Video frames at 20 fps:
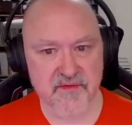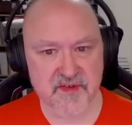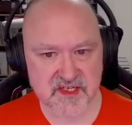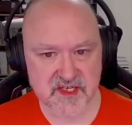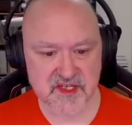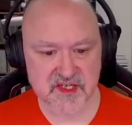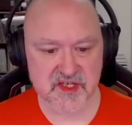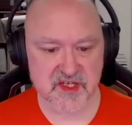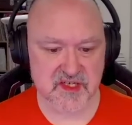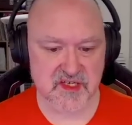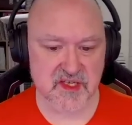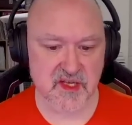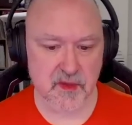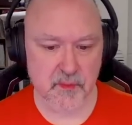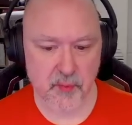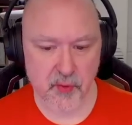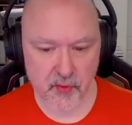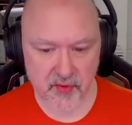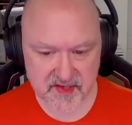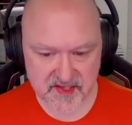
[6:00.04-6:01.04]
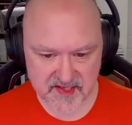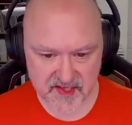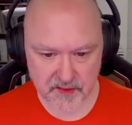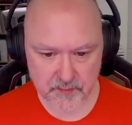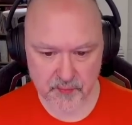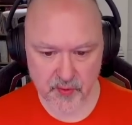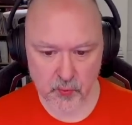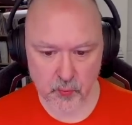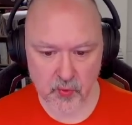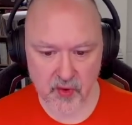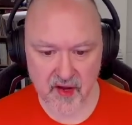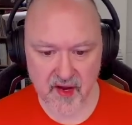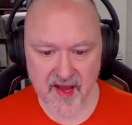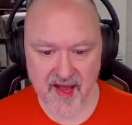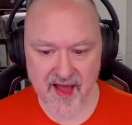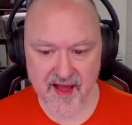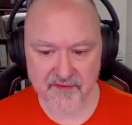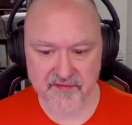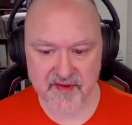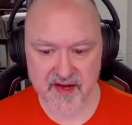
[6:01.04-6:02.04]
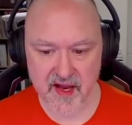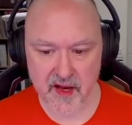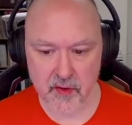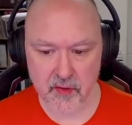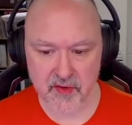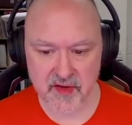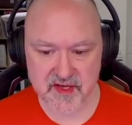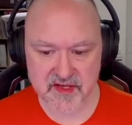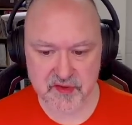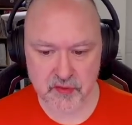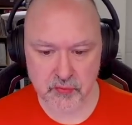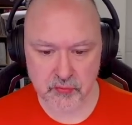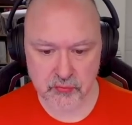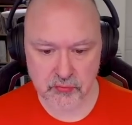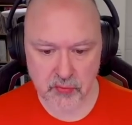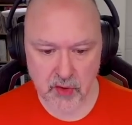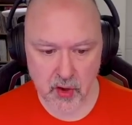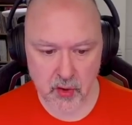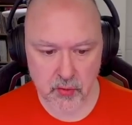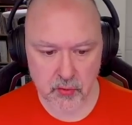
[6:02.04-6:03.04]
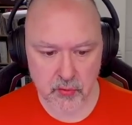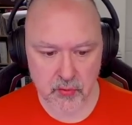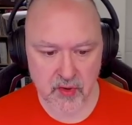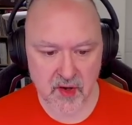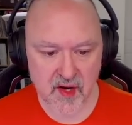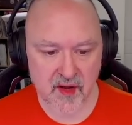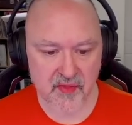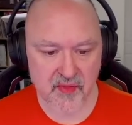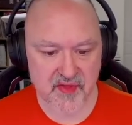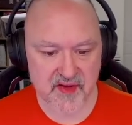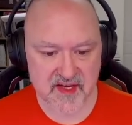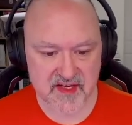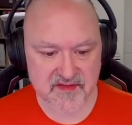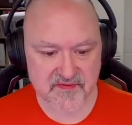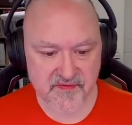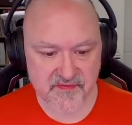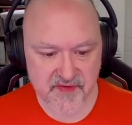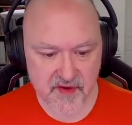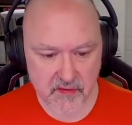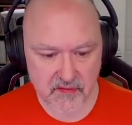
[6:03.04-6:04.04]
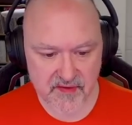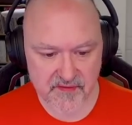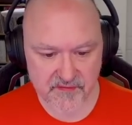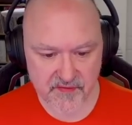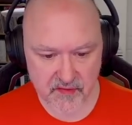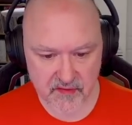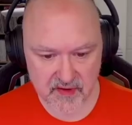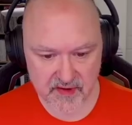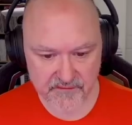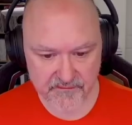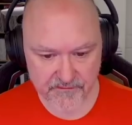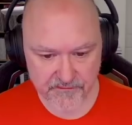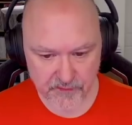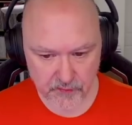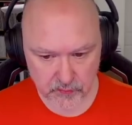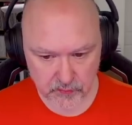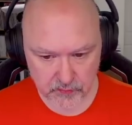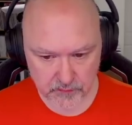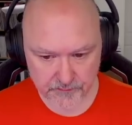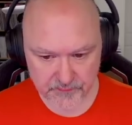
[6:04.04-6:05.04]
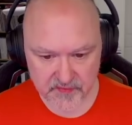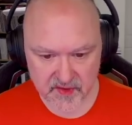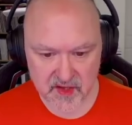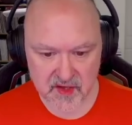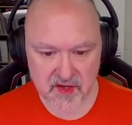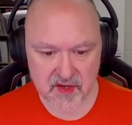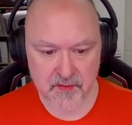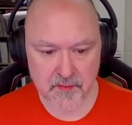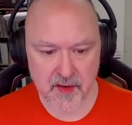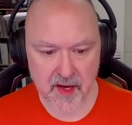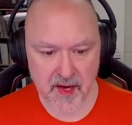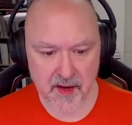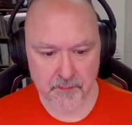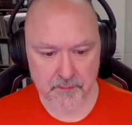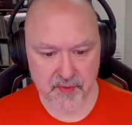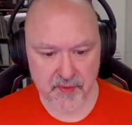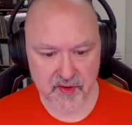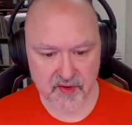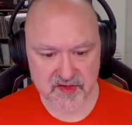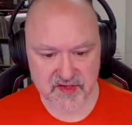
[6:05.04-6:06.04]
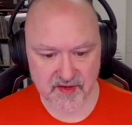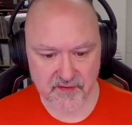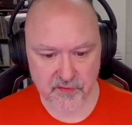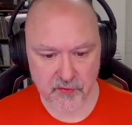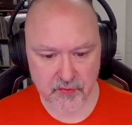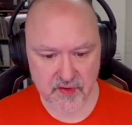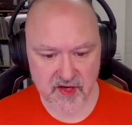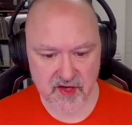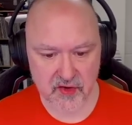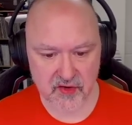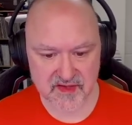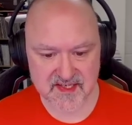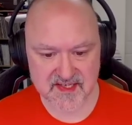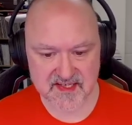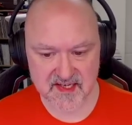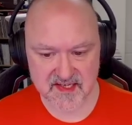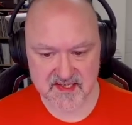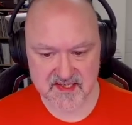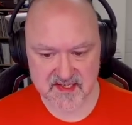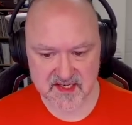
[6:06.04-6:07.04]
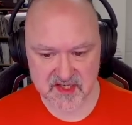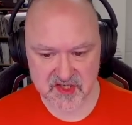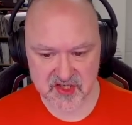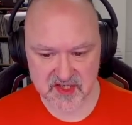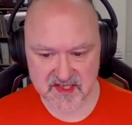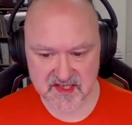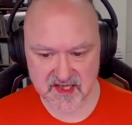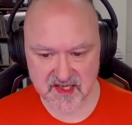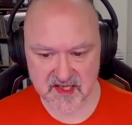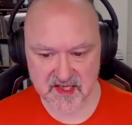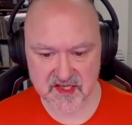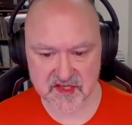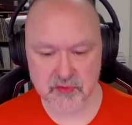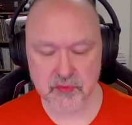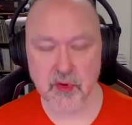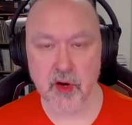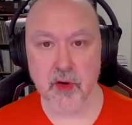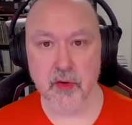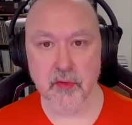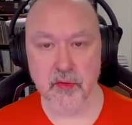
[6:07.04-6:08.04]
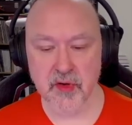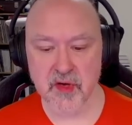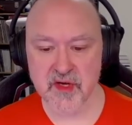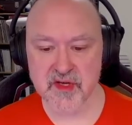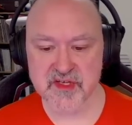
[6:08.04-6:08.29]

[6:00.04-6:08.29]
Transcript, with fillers: digits that are pointing, but what I have now is a row that is very very full um, because I've already got six digits in this row.